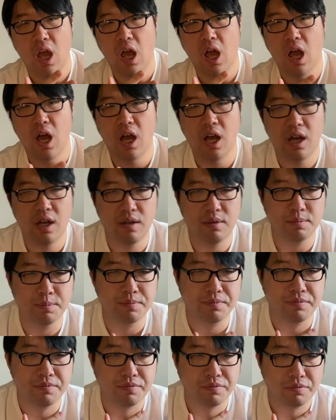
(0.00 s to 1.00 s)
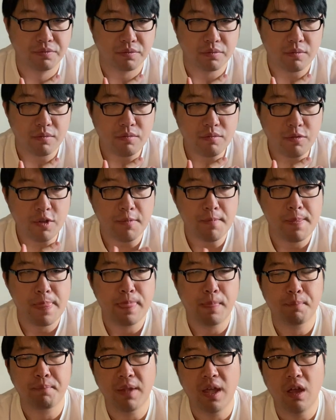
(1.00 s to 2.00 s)
Um,
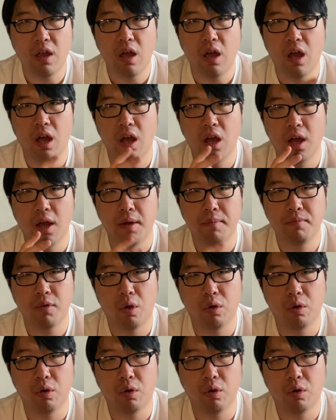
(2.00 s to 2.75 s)
um,